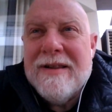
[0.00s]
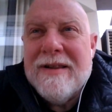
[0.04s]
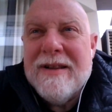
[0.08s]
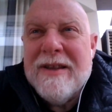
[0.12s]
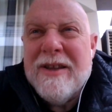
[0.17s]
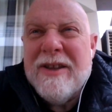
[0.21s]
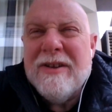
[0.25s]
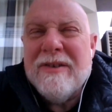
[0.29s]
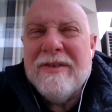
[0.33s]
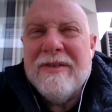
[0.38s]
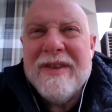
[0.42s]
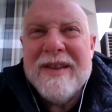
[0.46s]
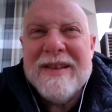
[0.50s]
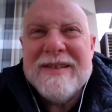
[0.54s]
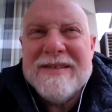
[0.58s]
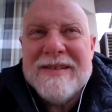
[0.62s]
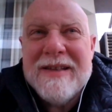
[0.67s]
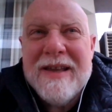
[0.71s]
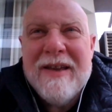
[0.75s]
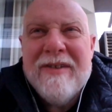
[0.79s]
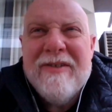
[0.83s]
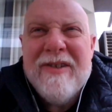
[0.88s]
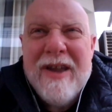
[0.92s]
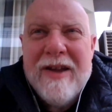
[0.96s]
you know, that's
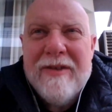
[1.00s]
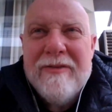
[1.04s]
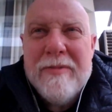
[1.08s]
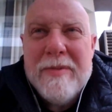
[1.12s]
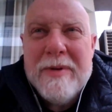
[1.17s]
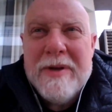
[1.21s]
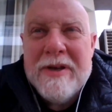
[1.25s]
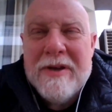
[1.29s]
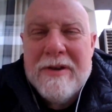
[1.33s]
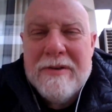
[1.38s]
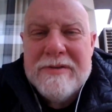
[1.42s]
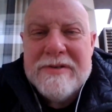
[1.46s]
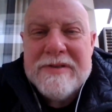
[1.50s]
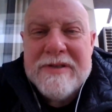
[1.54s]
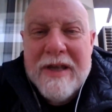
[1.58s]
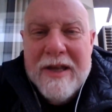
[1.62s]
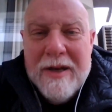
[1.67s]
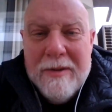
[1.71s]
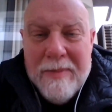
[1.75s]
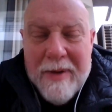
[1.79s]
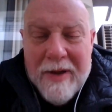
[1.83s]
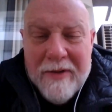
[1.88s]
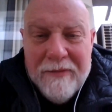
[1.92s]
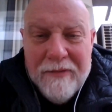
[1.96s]
everybody knows that
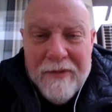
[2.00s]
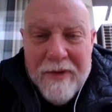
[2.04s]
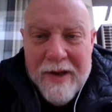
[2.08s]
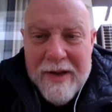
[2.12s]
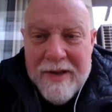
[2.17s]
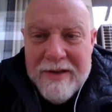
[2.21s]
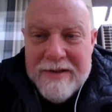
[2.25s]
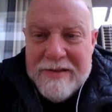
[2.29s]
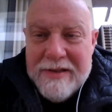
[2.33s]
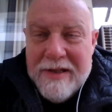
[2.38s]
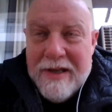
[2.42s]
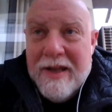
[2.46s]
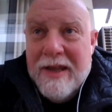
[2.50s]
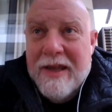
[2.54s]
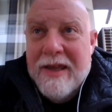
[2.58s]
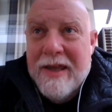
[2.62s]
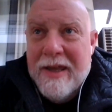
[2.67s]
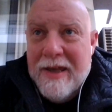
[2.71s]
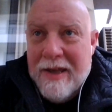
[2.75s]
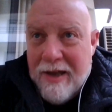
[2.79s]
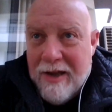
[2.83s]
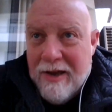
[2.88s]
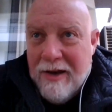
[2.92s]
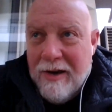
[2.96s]
about Frankenstein and
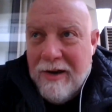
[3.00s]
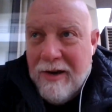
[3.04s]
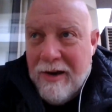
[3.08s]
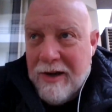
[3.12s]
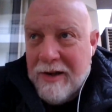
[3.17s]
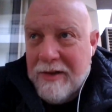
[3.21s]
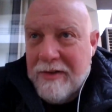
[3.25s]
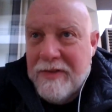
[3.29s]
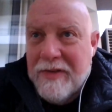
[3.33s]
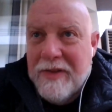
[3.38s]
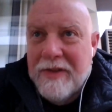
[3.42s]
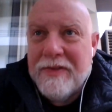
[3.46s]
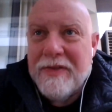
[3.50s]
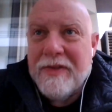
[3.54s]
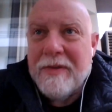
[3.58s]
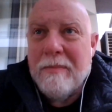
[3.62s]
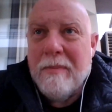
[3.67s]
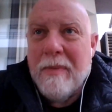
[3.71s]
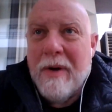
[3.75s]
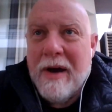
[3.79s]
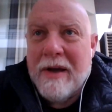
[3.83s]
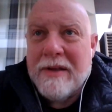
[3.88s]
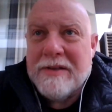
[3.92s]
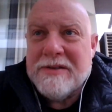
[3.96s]
King Kong, that the
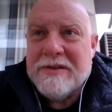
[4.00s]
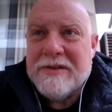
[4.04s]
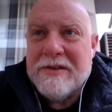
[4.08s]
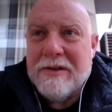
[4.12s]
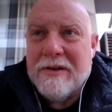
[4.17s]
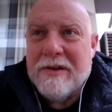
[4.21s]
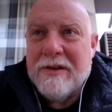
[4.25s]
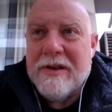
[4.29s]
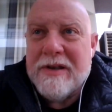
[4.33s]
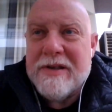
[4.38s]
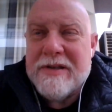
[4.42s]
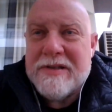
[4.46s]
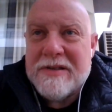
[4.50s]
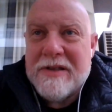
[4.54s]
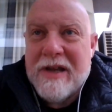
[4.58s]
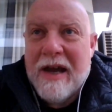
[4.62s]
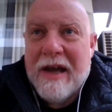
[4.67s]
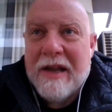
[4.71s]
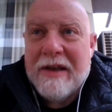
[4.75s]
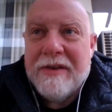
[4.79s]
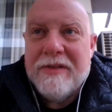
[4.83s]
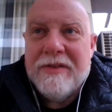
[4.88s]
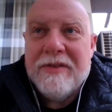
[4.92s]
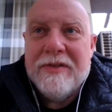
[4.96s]
monster is
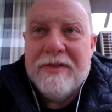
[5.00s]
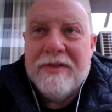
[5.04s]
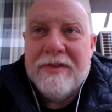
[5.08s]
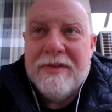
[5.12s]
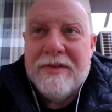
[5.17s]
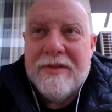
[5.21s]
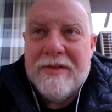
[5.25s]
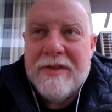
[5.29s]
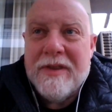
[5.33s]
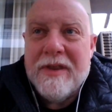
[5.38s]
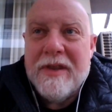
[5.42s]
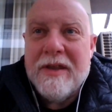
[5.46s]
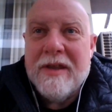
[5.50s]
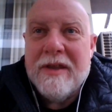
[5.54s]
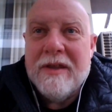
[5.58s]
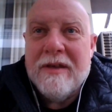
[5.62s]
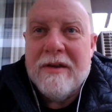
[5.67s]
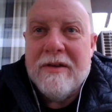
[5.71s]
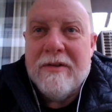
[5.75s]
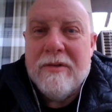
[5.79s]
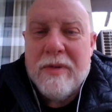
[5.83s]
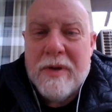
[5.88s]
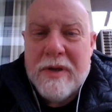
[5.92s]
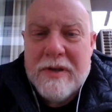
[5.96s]
not the
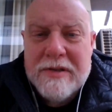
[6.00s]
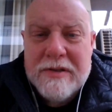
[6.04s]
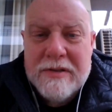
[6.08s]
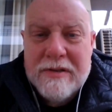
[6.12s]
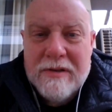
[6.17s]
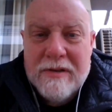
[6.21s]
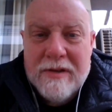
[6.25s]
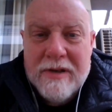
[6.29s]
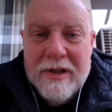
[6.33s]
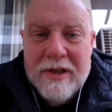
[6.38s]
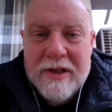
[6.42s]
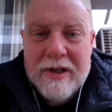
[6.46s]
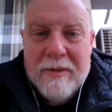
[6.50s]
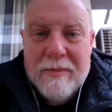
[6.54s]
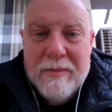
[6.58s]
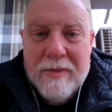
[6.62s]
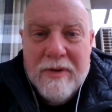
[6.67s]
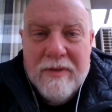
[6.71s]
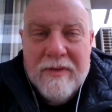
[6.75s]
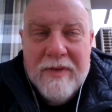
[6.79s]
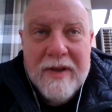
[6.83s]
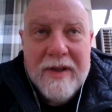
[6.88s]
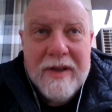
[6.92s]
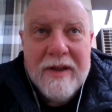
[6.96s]
creature in the
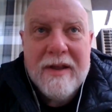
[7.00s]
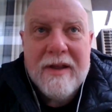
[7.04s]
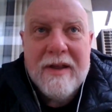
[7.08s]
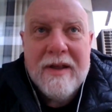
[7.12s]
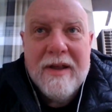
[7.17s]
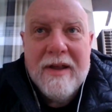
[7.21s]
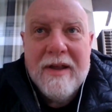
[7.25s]
movie.